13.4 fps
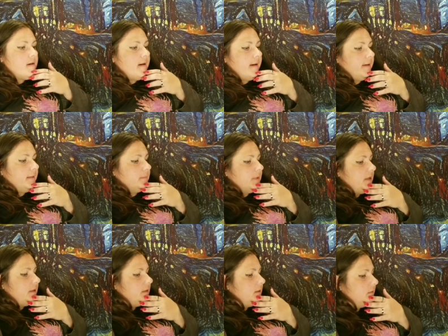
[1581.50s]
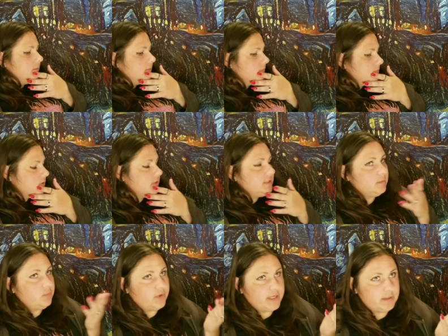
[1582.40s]
um, so at
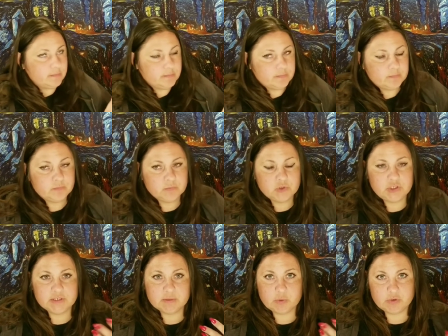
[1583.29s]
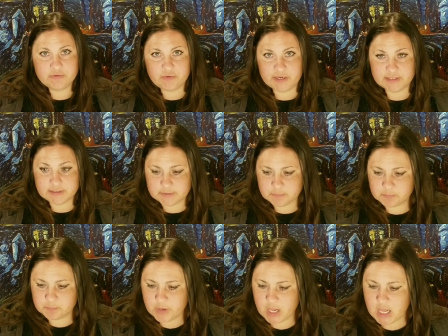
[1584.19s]
some point, she ends up going to France,
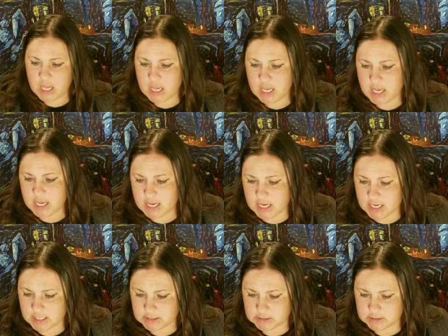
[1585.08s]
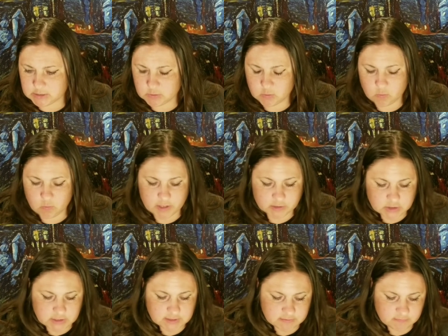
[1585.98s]
and while
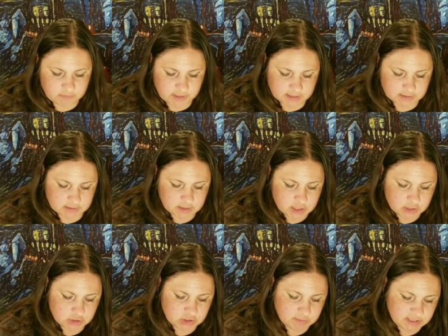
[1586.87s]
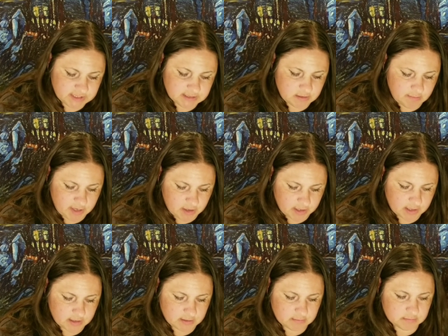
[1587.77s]
she's in France, she meets an
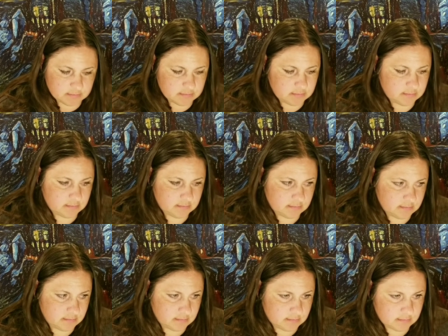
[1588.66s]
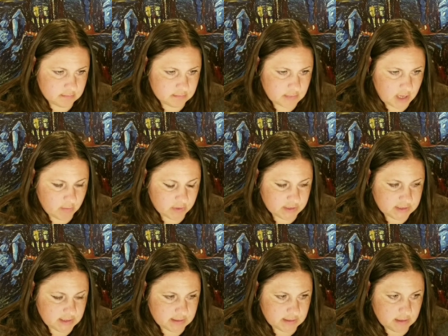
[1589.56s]
American. I want to
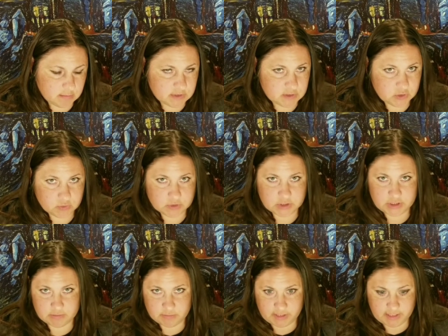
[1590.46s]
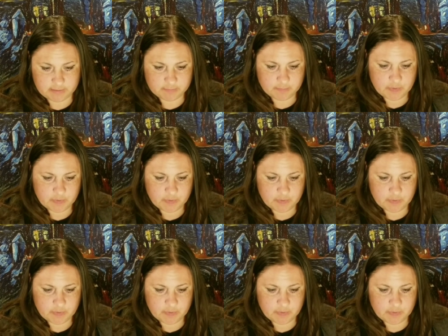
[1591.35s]
say his name is George Imlay,